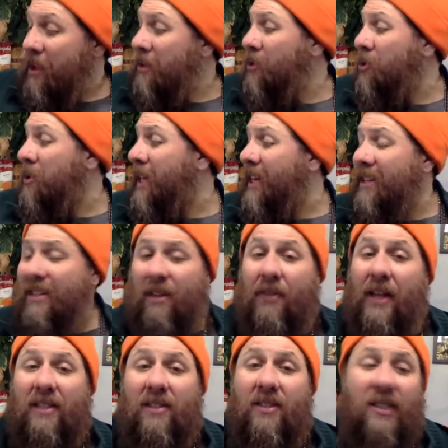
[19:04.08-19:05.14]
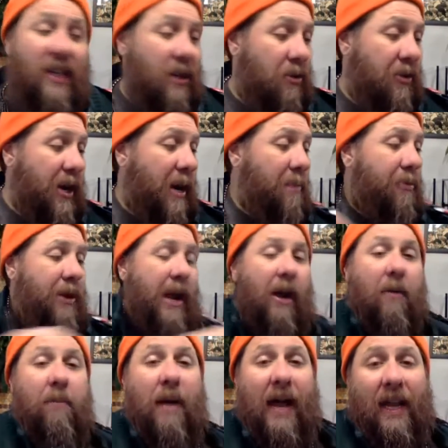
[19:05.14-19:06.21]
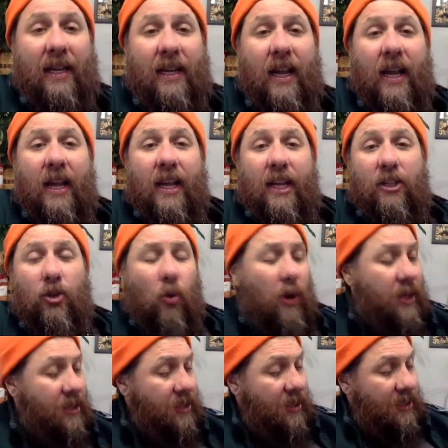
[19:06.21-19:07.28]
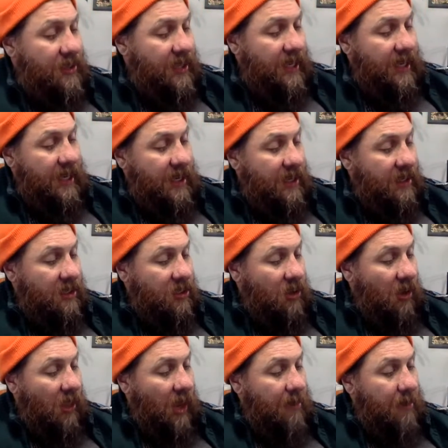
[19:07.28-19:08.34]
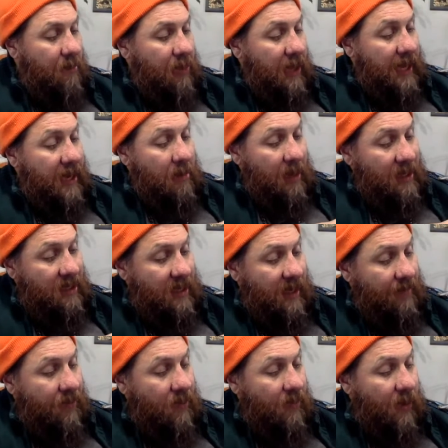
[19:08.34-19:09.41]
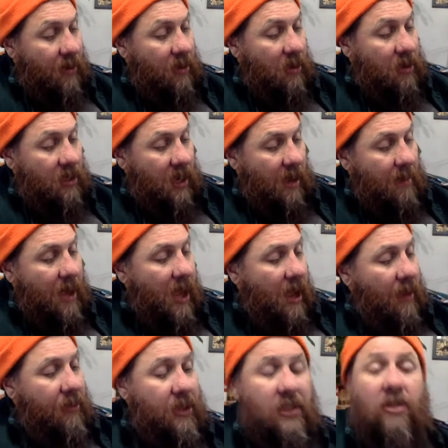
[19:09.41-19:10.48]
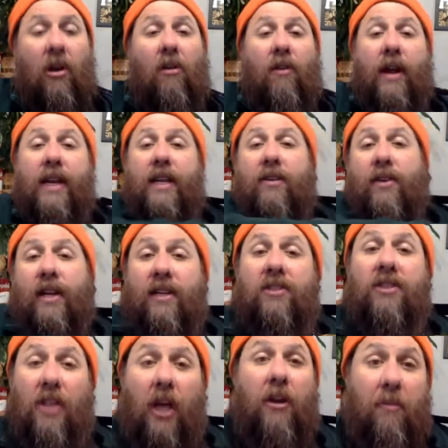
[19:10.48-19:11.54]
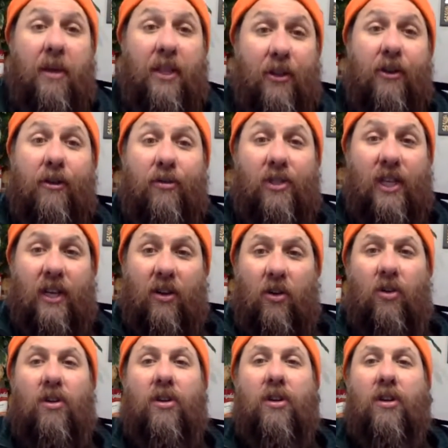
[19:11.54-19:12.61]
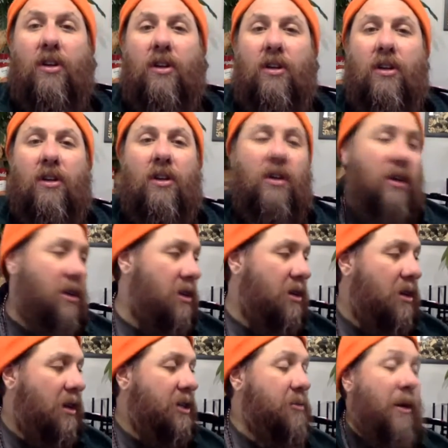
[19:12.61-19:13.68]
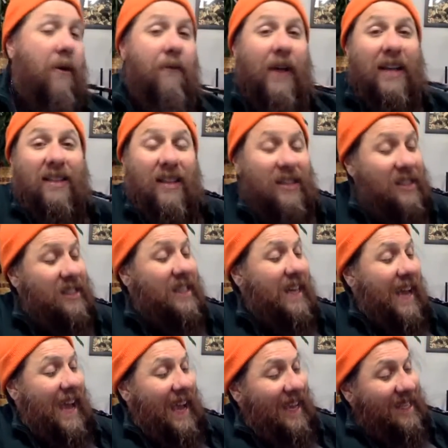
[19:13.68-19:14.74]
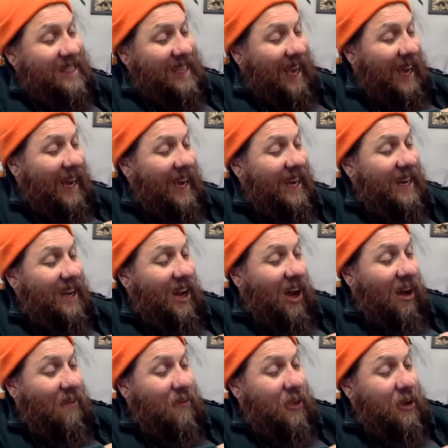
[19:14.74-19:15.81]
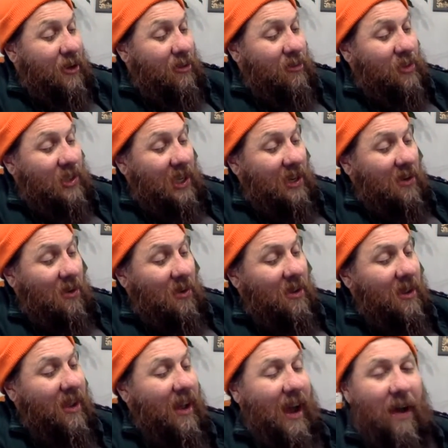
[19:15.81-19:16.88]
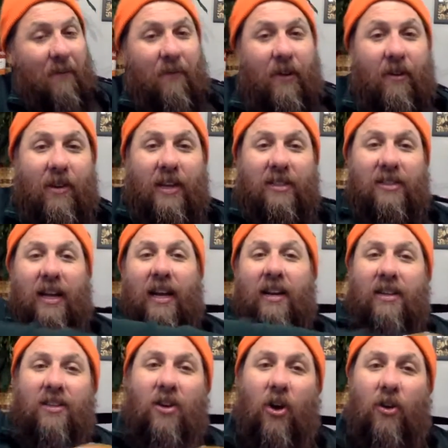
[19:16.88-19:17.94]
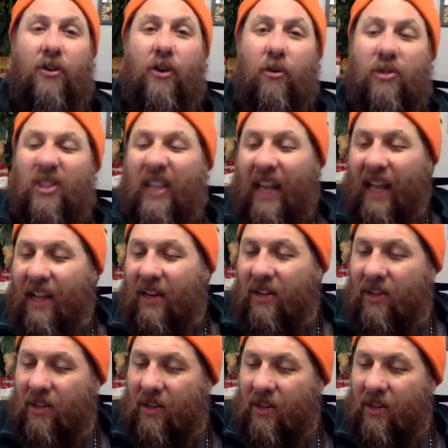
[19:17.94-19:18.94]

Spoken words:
So like I said, that's a single that I put out back in 2016, a song that I've been playing in my set for a very long time. This song right here is going to be the new single. As a matter of fact, this is the A-side of the new single. I'm very excited. It's called No Sand.